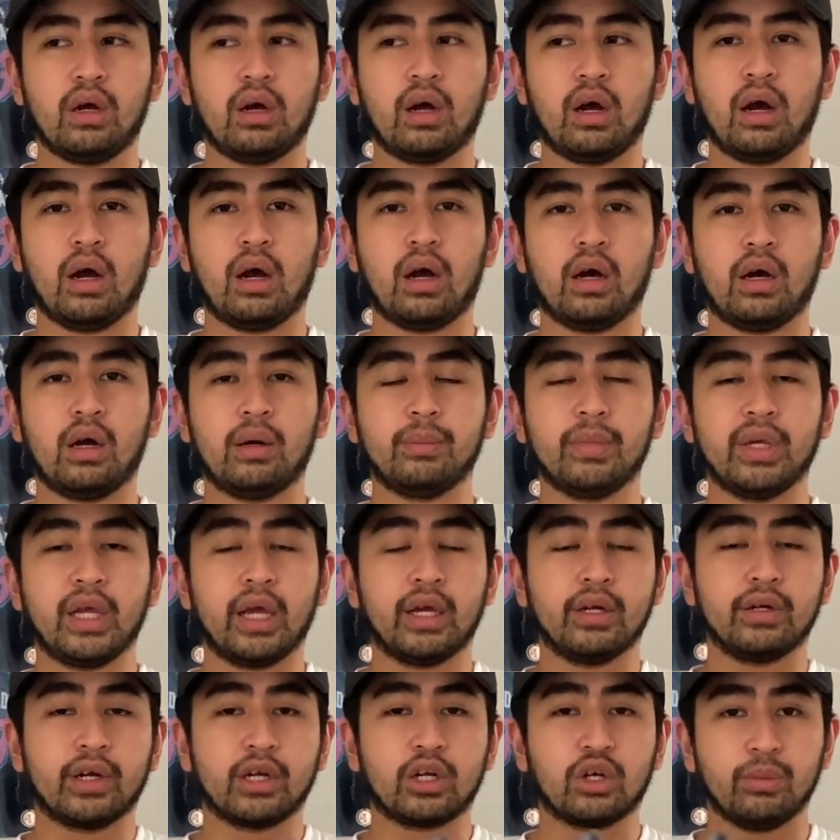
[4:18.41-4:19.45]
may I
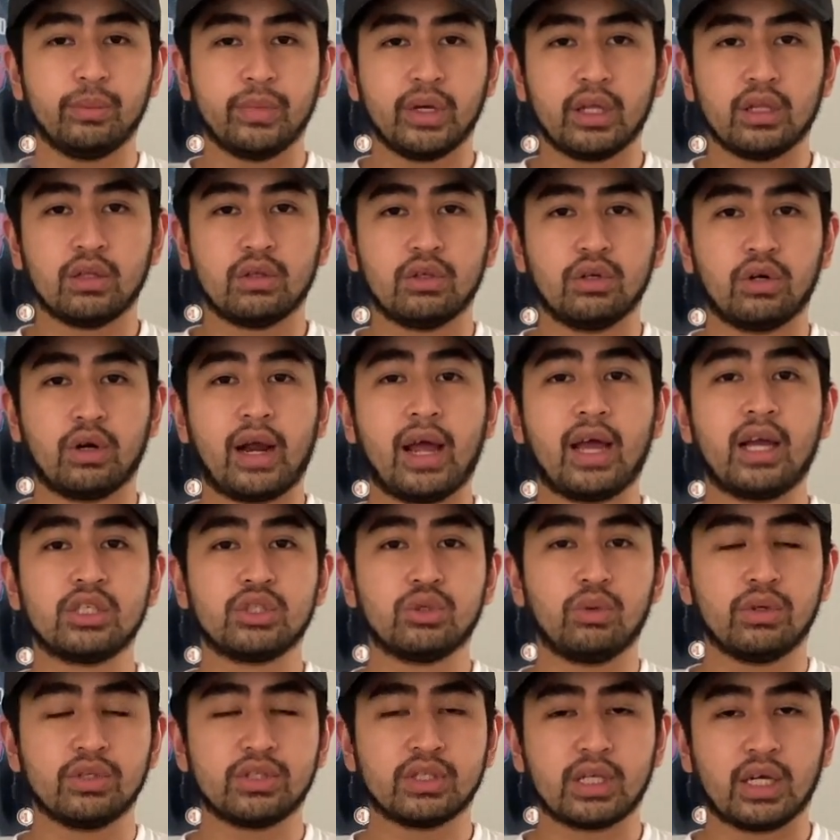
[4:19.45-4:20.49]
recommend your
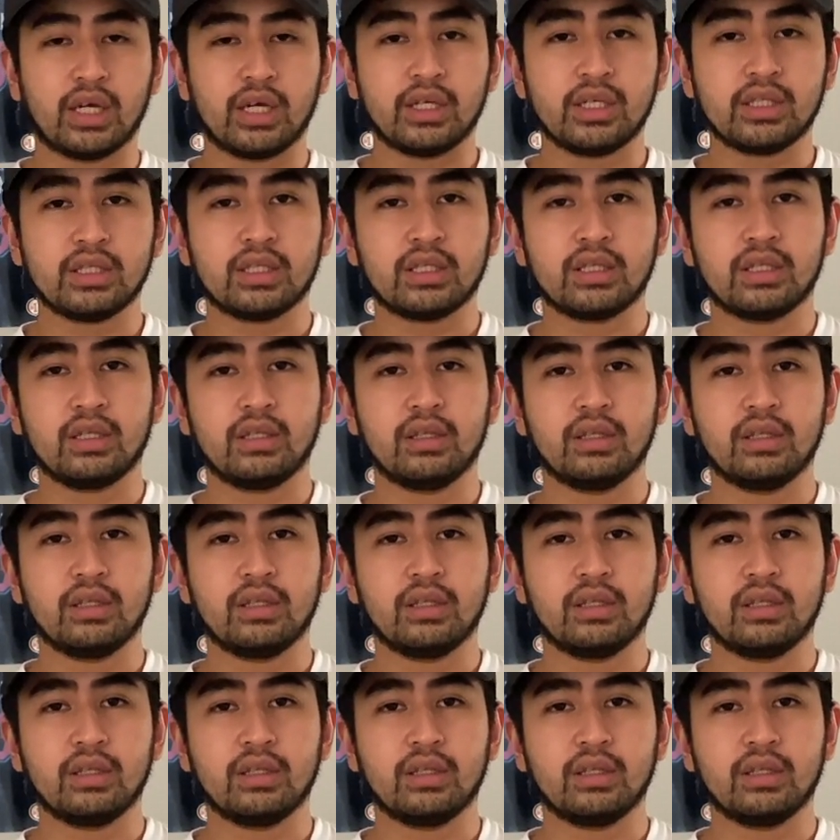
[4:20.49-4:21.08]
actual size.